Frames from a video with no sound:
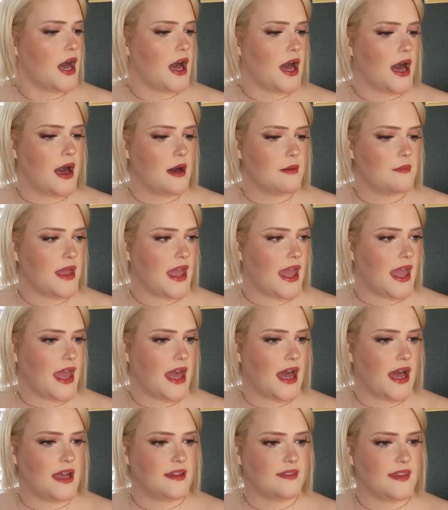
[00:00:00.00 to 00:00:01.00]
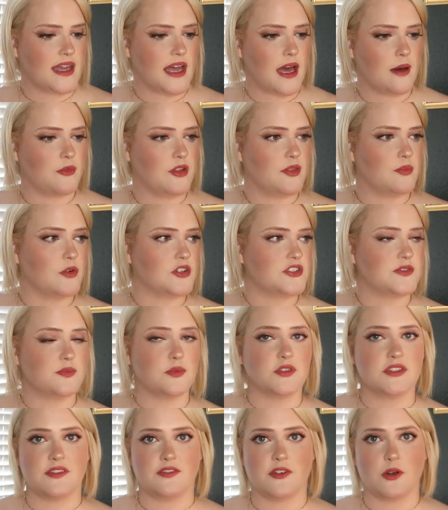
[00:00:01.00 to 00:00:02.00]
Um, and they come with
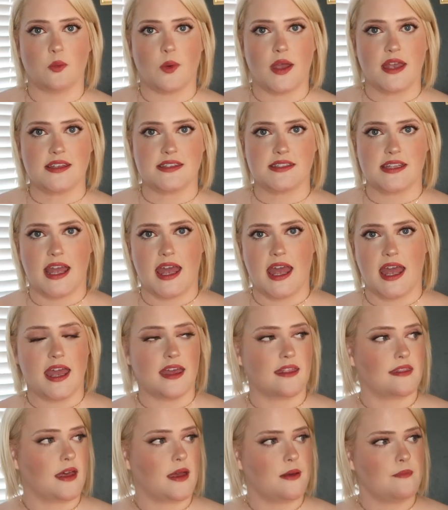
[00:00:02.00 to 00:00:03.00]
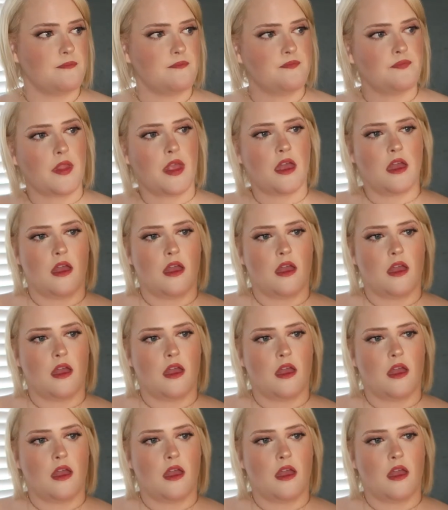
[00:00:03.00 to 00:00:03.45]
multiple different ways to hang them.